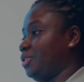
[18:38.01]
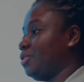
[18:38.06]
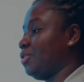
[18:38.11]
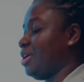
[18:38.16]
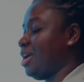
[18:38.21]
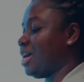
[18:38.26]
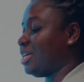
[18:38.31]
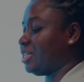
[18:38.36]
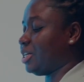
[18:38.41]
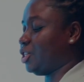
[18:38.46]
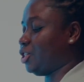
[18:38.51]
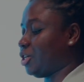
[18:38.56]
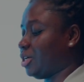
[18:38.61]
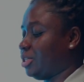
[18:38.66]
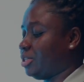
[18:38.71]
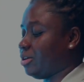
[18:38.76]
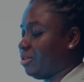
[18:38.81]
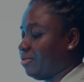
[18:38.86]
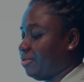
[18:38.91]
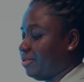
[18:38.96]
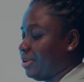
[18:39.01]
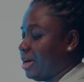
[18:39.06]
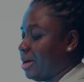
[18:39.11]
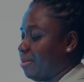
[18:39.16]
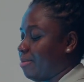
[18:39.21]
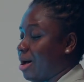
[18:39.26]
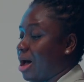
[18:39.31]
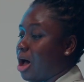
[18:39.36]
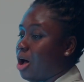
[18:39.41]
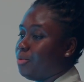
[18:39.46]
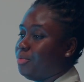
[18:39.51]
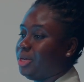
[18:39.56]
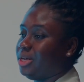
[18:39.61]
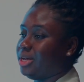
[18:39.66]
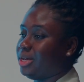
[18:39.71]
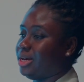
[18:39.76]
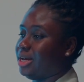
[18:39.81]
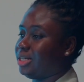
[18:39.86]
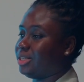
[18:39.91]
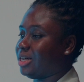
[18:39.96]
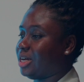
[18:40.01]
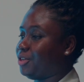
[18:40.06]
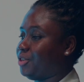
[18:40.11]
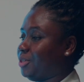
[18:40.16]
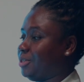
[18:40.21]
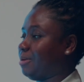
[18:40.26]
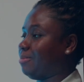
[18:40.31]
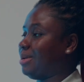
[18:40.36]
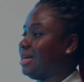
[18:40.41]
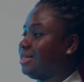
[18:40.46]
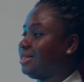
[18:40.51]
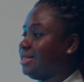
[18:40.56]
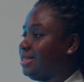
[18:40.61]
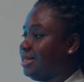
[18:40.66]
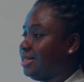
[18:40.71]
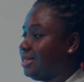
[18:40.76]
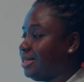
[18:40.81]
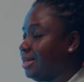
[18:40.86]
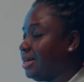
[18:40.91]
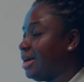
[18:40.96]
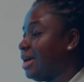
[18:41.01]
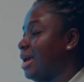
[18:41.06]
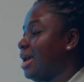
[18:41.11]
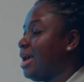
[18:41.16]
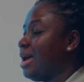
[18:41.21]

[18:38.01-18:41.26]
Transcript: So here are shots of how to be the titratable acidity.